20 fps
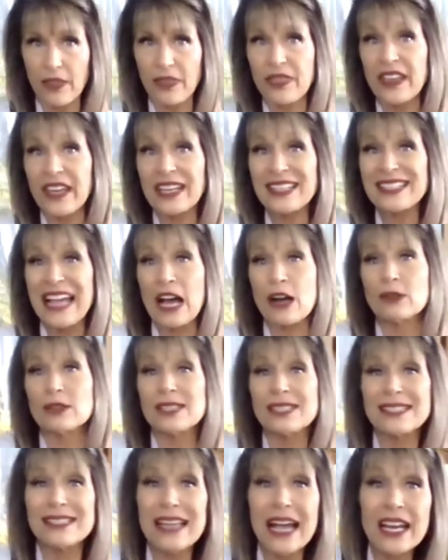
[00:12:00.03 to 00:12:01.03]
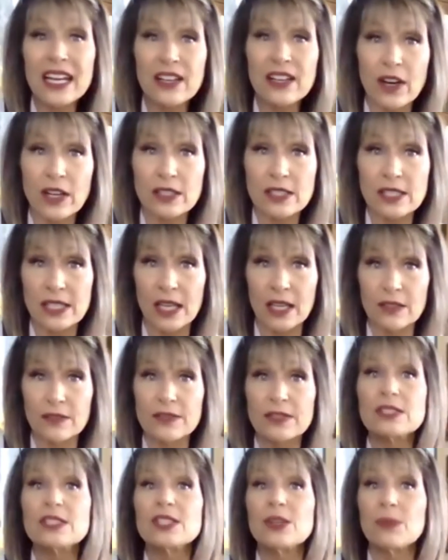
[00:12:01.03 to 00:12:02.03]
things outside of
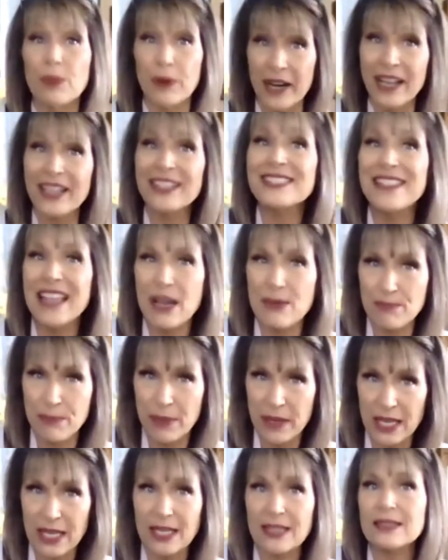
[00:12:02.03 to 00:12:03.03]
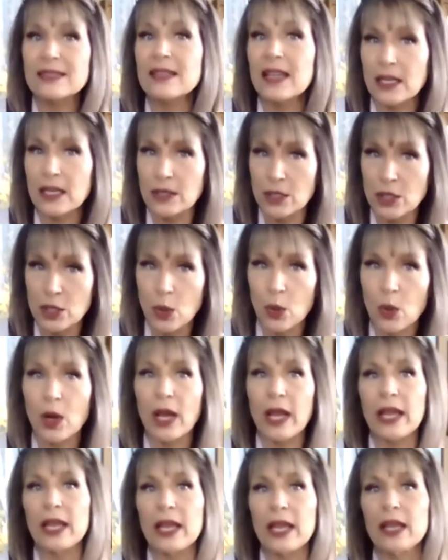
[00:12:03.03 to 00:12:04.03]
ourselves to bring us that peace, that
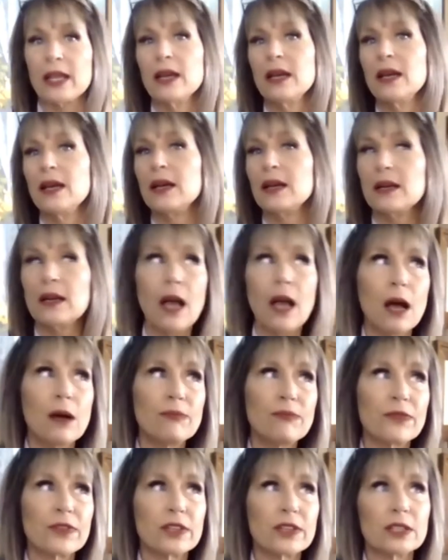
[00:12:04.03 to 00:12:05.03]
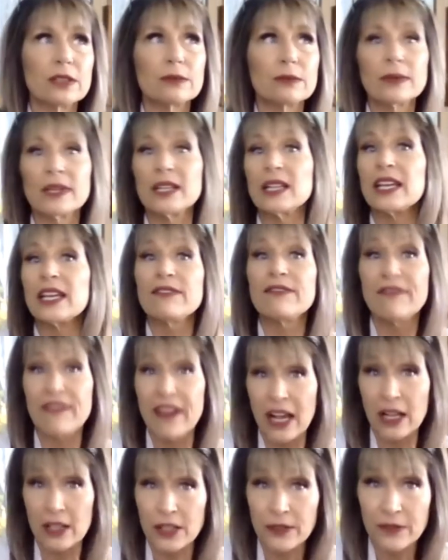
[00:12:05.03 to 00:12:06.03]
joy, comfort, relief,
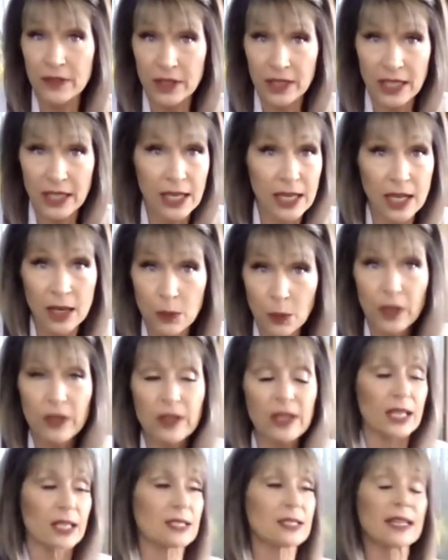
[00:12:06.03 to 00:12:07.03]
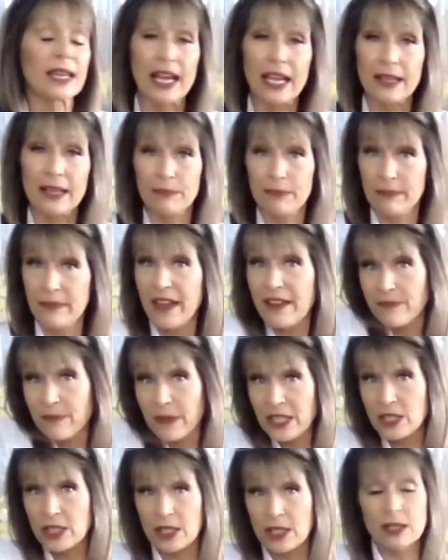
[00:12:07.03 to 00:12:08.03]
value, validity, and worthiness that I have
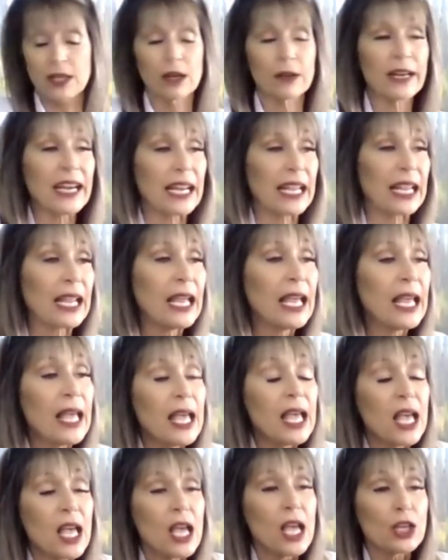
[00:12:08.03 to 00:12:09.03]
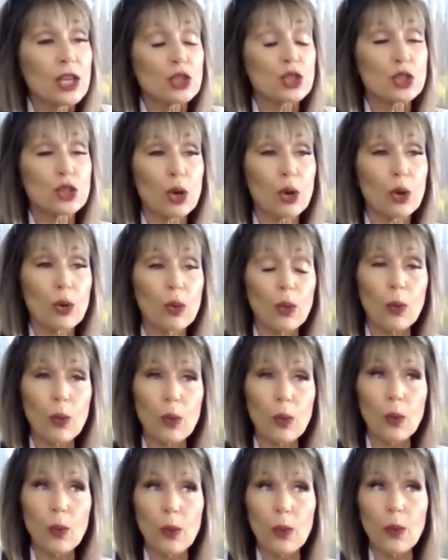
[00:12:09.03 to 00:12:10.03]
mentioned already. So
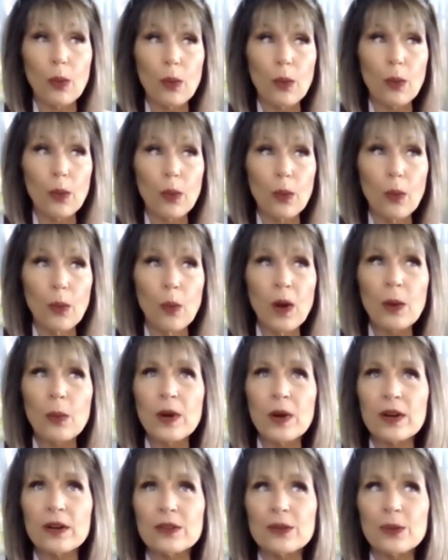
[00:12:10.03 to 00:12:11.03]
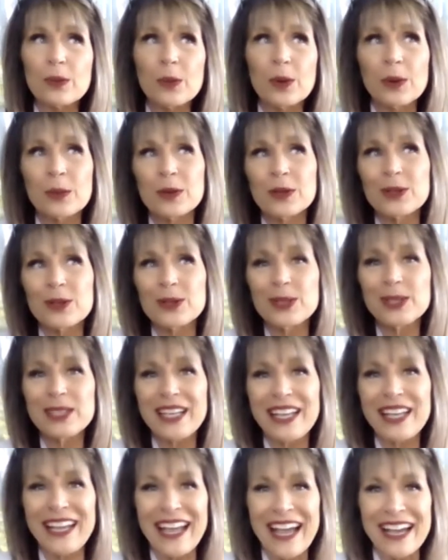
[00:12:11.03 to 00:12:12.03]
what we're what we're
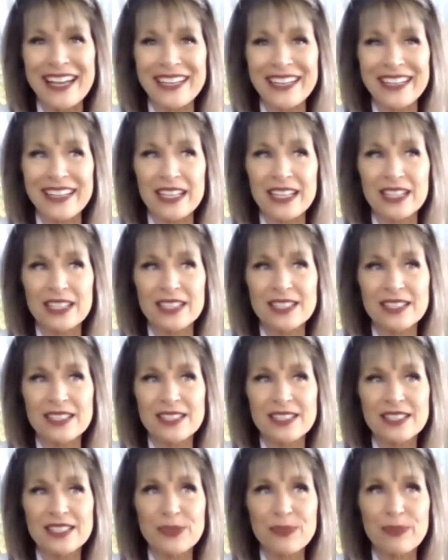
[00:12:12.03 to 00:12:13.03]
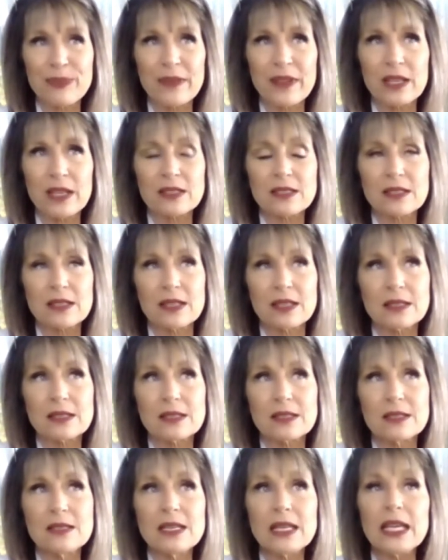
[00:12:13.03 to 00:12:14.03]
looking at is is this
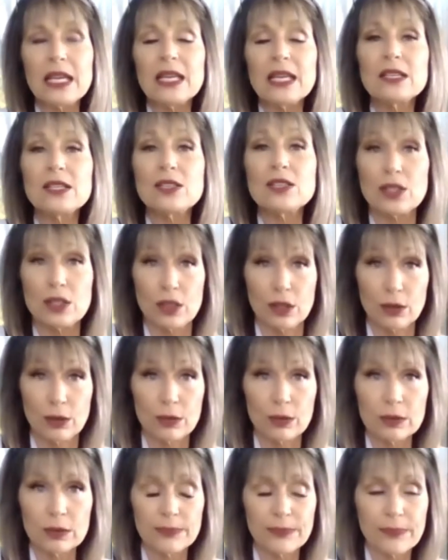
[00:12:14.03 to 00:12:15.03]
need to,